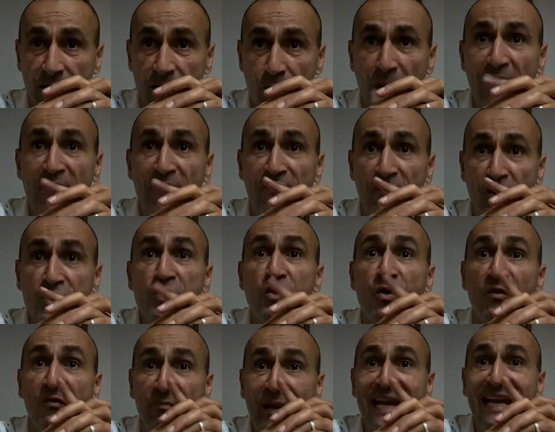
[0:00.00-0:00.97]
by
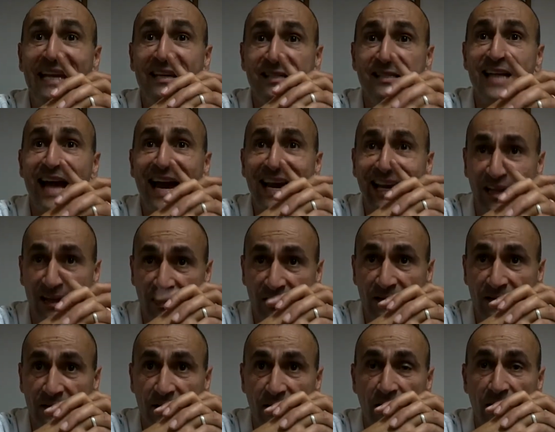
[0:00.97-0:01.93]
virtue of being
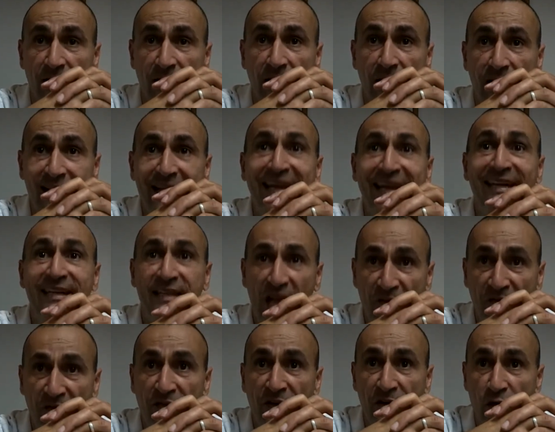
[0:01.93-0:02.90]
silent, can
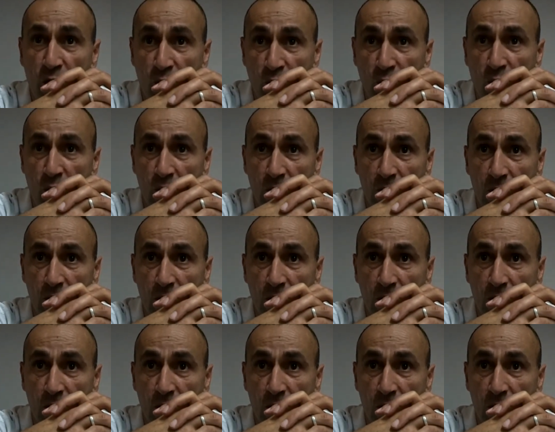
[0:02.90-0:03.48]
deafen you